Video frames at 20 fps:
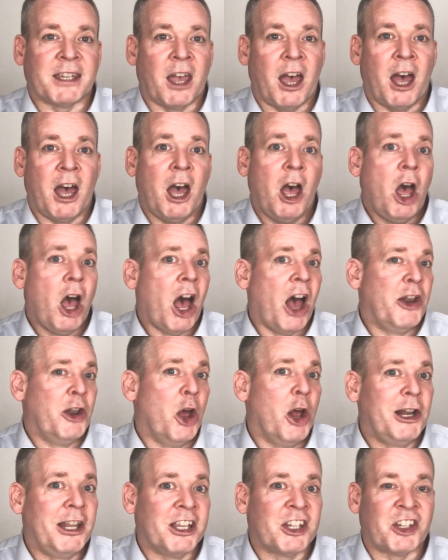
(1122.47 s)
an
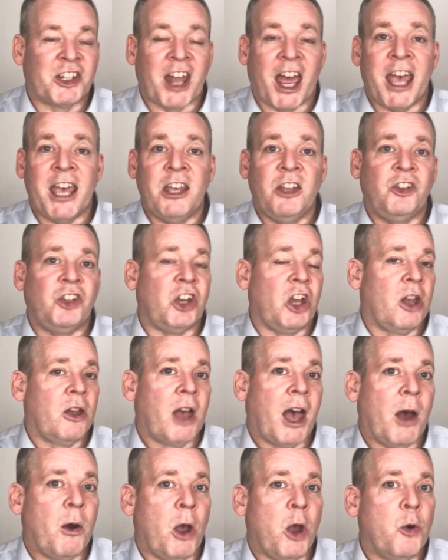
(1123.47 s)
earlier stage,
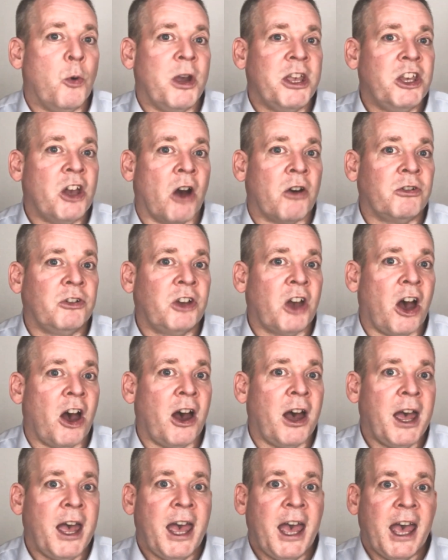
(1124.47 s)
who were younger.